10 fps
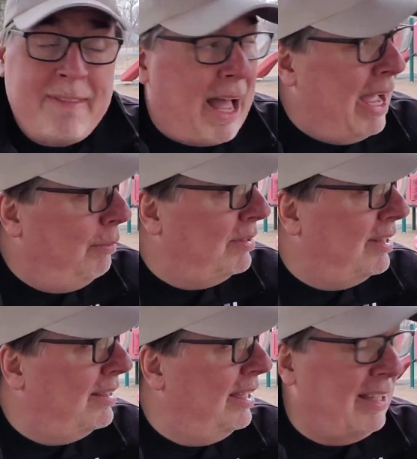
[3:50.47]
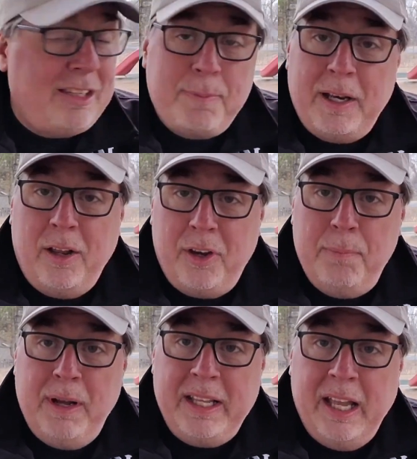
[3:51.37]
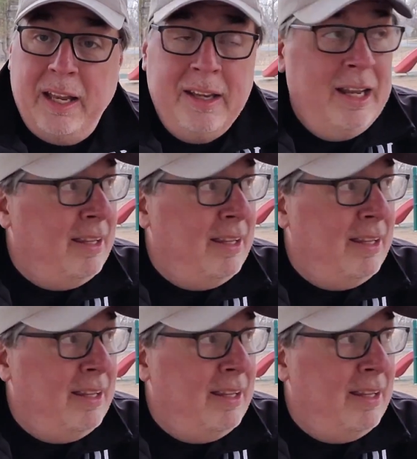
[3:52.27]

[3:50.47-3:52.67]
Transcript: I was the thing they spent all their money on.